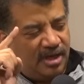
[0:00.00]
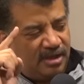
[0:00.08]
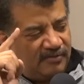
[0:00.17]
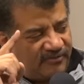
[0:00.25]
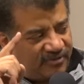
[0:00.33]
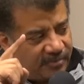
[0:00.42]

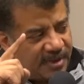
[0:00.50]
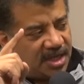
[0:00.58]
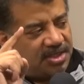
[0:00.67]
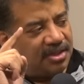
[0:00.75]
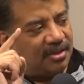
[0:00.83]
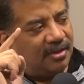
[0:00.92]

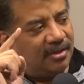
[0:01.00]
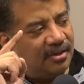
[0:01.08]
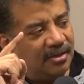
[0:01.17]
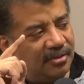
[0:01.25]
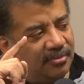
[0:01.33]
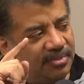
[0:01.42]
Information
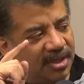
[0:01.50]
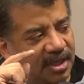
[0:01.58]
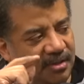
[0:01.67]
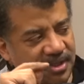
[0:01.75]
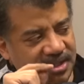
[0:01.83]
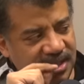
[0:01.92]
right.
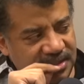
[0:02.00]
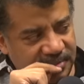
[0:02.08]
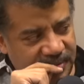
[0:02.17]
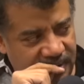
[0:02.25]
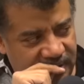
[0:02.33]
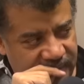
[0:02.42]
became
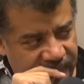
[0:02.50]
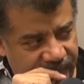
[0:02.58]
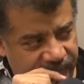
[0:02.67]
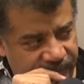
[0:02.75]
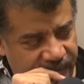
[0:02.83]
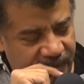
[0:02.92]
accessible.
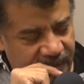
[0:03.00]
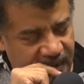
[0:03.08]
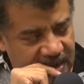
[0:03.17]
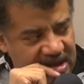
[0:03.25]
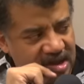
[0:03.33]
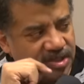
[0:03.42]

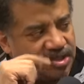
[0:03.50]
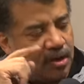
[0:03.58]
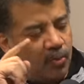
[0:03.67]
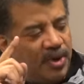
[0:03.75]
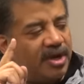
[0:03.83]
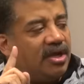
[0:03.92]
Well, yeah.
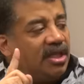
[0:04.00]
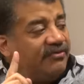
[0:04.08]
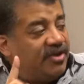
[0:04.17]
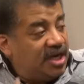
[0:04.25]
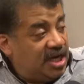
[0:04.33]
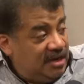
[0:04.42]
So we're
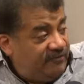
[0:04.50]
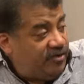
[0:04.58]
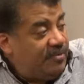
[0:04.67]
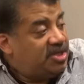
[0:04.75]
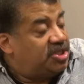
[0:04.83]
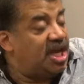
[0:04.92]
living in an
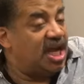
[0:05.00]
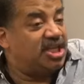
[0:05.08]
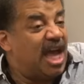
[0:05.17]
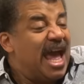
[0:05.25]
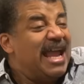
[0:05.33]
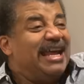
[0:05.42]
information, in
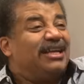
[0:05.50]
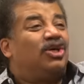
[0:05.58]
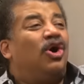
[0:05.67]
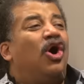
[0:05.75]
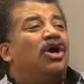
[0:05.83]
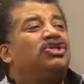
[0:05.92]
information age, and it
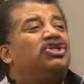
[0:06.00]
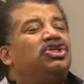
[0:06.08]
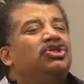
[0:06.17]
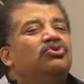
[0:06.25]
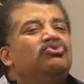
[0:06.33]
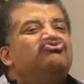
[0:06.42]
costs
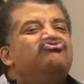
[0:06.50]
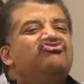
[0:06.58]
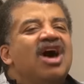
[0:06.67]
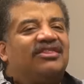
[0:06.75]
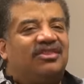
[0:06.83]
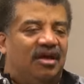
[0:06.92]
you
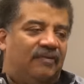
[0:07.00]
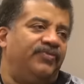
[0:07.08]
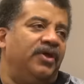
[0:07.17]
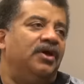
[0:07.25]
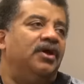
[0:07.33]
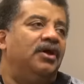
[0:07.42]
nothing
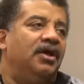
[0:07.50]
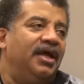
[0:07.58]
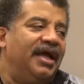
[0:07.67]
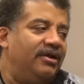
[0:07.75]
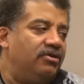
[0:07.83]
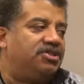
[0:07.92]

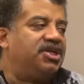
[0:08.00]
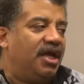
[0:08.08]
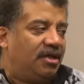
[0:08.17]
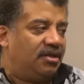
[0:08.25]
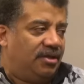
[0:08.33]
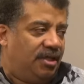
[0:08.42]

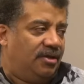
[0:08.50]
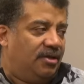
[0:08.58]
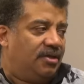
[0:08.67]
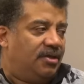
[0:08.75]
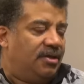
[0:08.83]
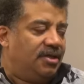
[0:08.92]
energetically
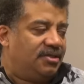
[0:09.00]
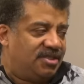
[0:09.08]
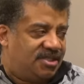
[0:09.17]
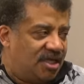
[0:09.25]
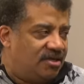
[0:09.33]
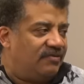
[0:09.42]
to
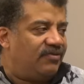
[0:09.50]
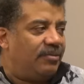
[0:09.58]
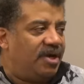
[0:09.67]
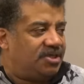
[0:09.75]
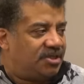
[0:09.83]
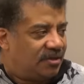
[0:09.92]
send
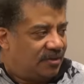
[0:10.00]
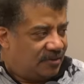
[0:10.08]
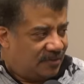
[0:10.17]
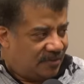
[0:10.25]
information.